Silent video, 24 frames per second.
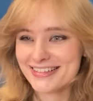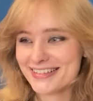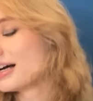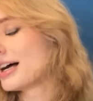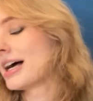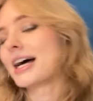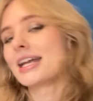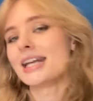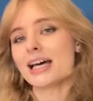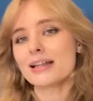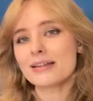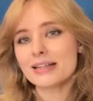
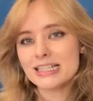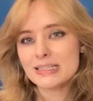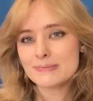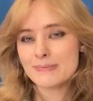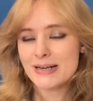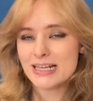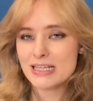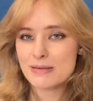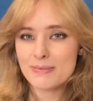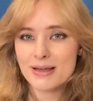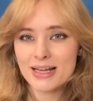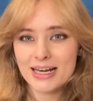And now let's
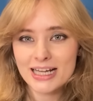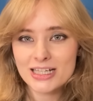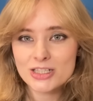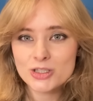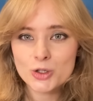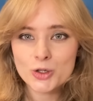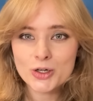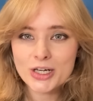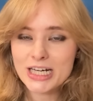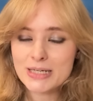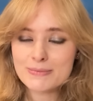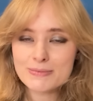spend a minute
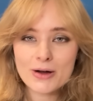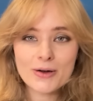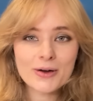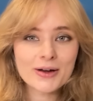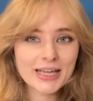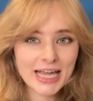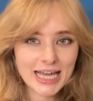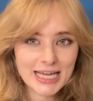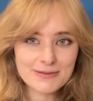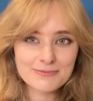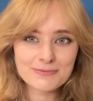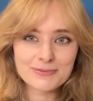talking about
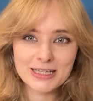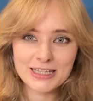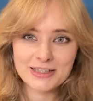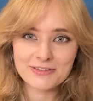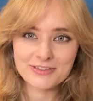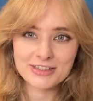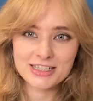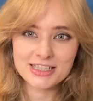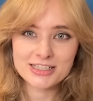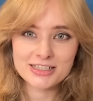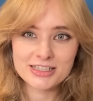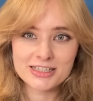gameplay
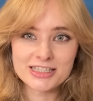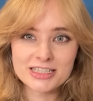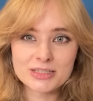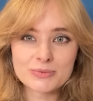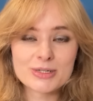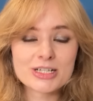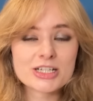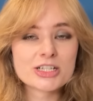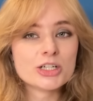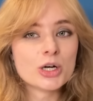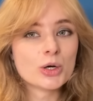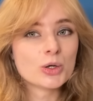features
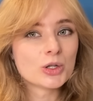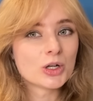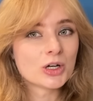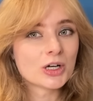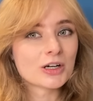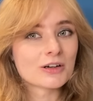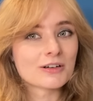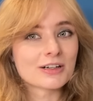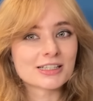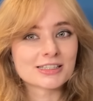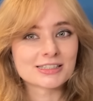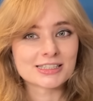which no
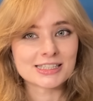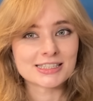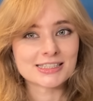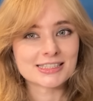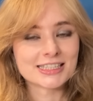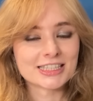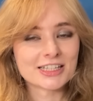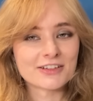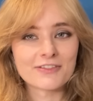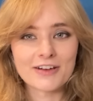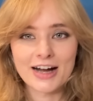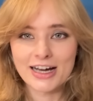longer exist in
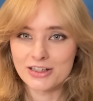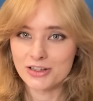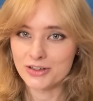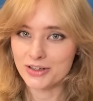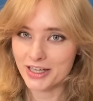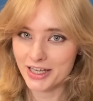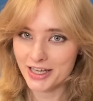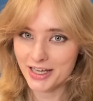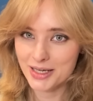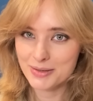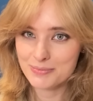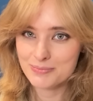the final
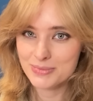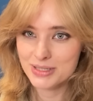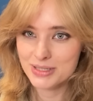game.